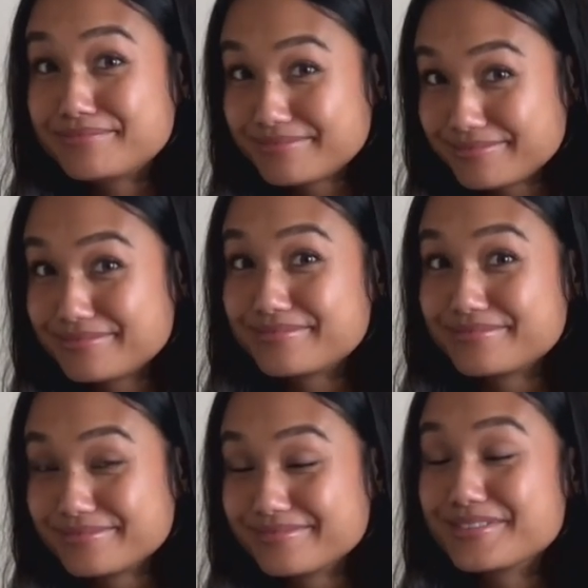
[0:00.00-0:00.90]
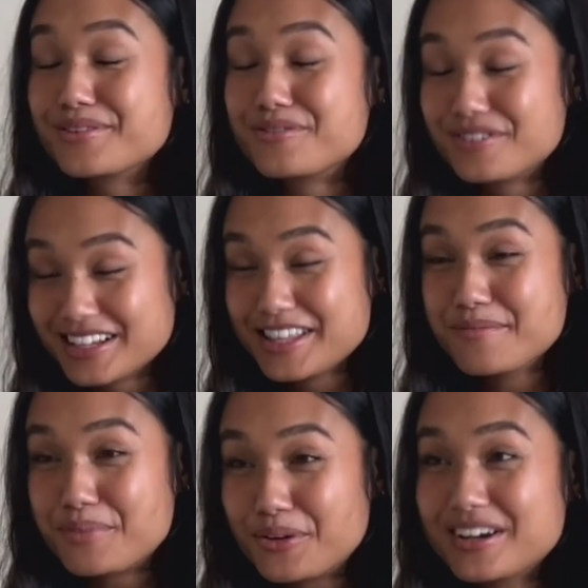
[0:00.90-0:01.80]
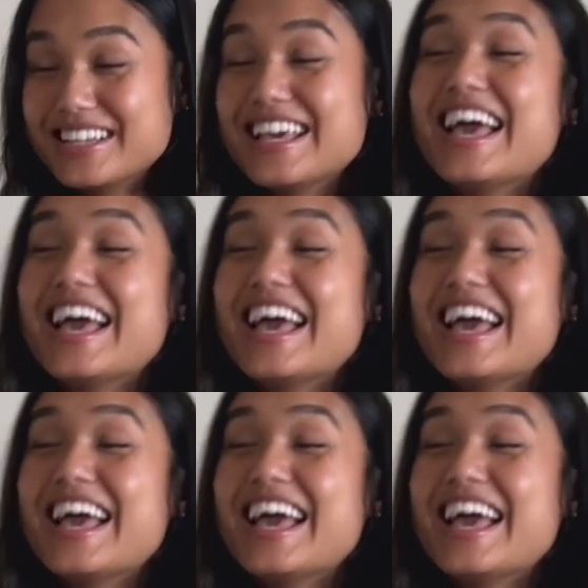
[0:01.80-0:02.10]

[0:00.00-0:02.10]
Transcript: Really important.